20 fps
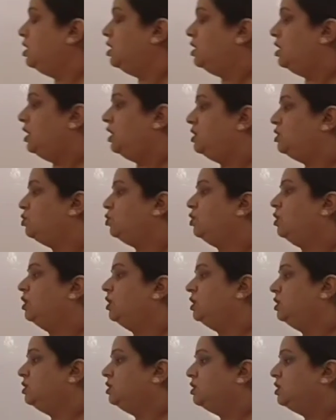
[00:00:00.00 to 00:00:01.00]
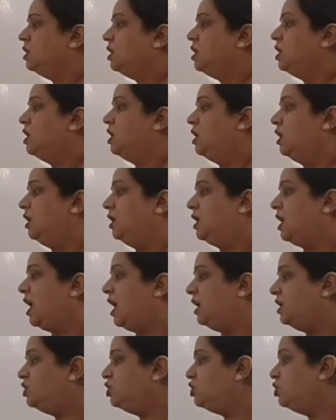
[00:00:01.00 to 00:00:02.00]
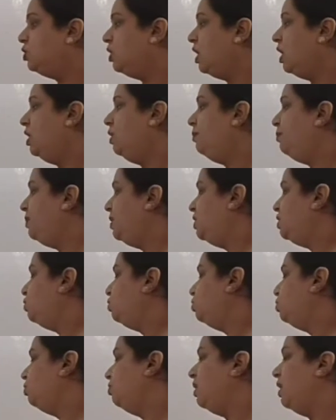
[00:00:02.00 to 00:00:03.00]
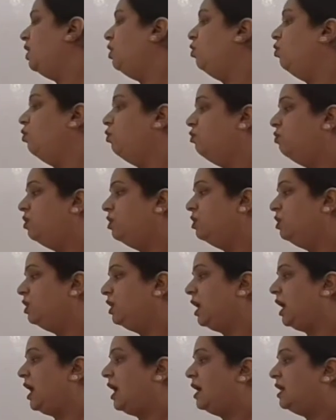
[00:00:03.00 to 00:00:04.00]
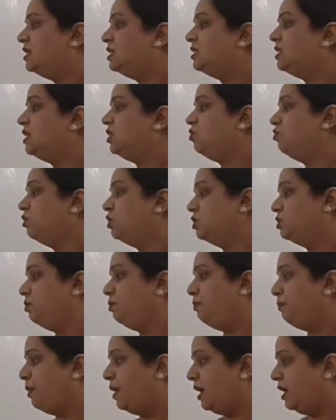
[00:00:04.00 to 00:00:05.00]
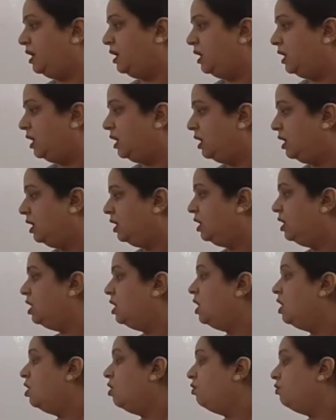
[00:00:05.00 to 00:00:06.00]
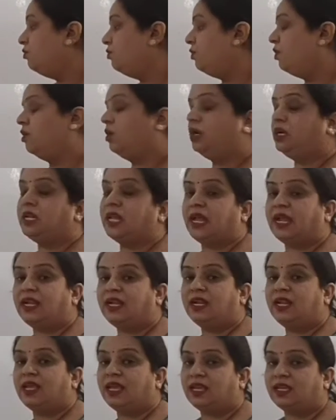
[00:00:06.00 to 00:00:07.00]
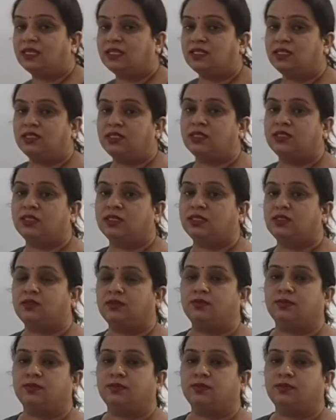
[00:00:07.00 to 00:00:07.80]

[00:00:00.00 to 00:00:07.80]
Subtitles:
Next one is dash you help me to do my homework as it was pending for 10 days.